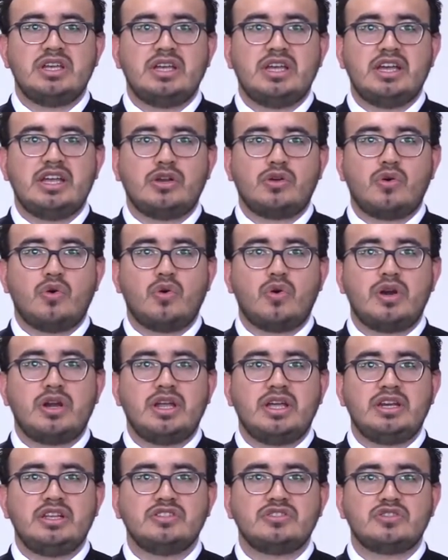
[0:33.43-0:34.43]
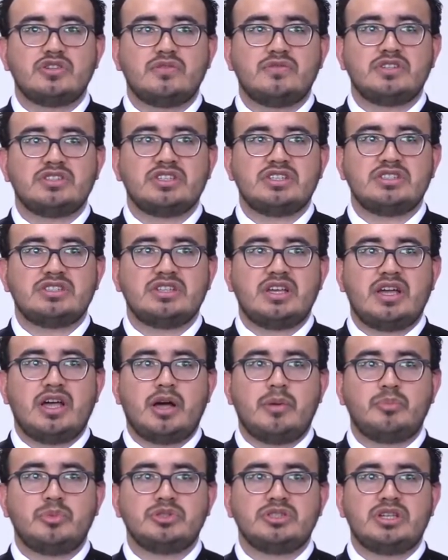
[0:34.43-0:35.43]
and coordinating services to
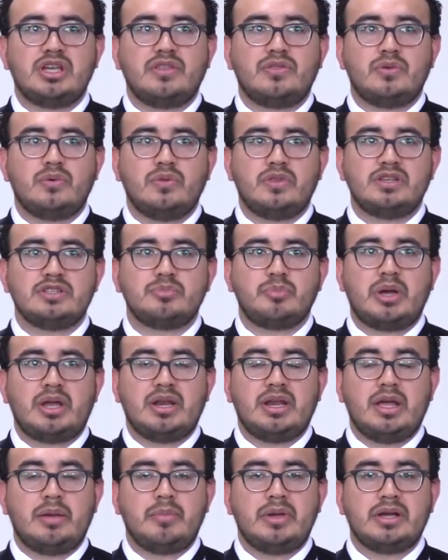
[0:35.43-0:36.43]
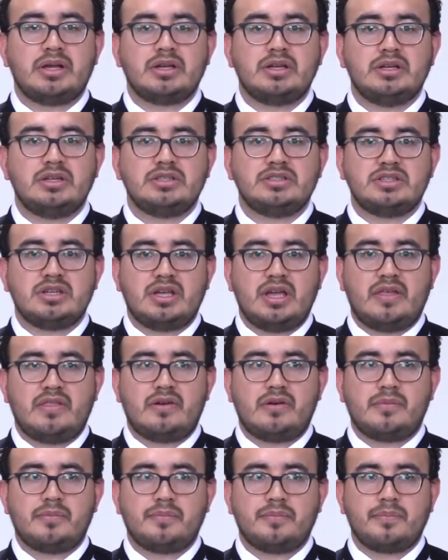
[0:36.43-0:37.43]
help us get through this pandemic
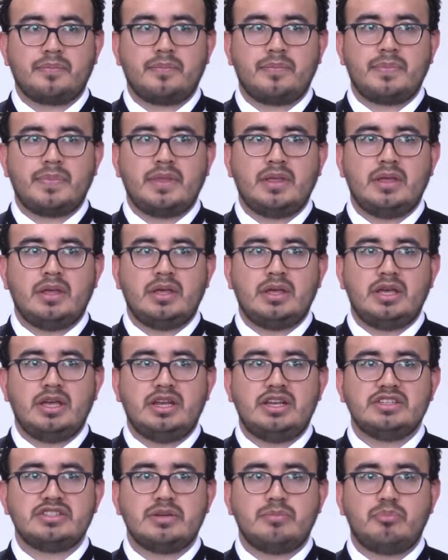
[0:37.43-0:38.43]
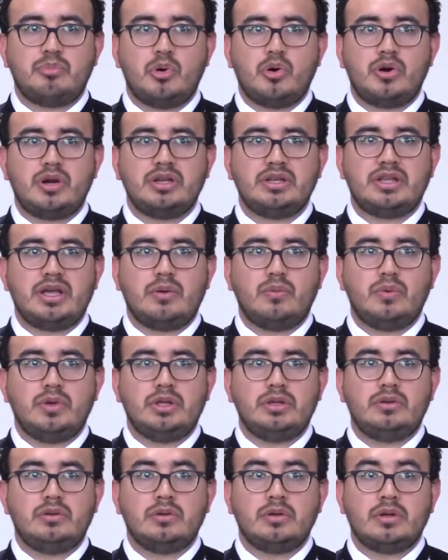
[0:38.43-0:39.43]
together. It is important that
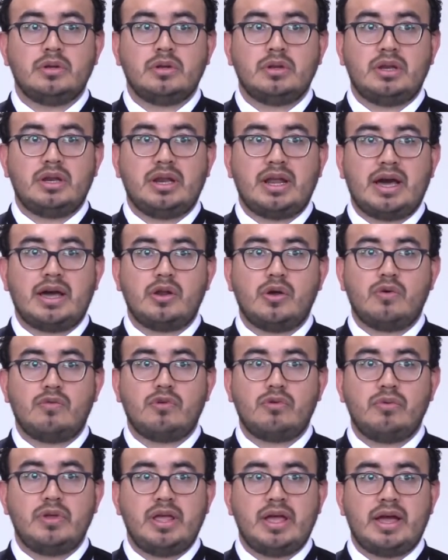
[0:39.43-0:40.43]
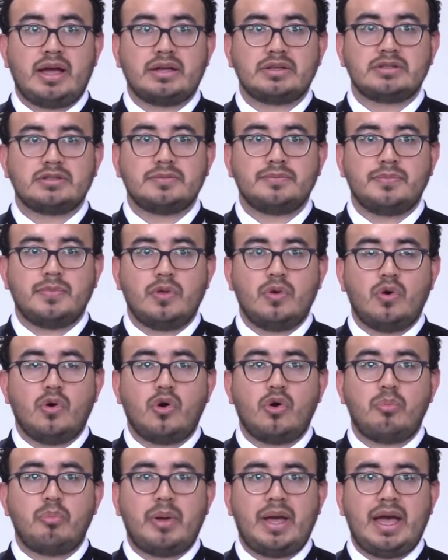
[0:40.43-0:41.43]
we not overreact
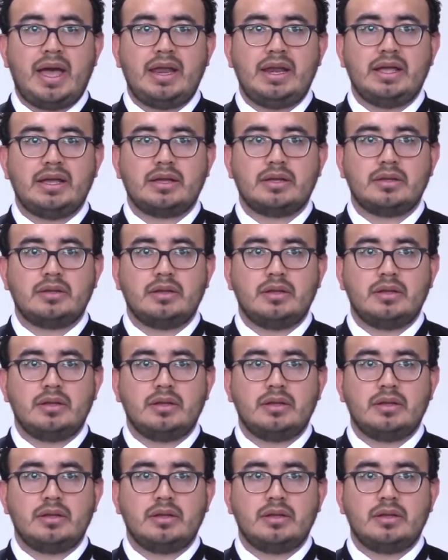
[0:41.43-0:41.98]
or panic,